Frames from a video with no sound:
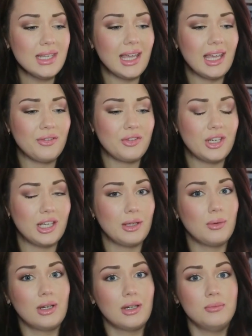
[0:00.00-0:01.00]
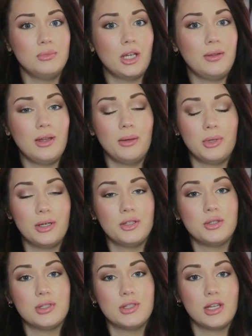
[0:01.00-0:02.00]
if, you know, I know that I'm going
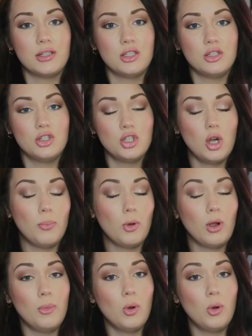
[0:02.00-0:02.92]
to a certain shop or I'm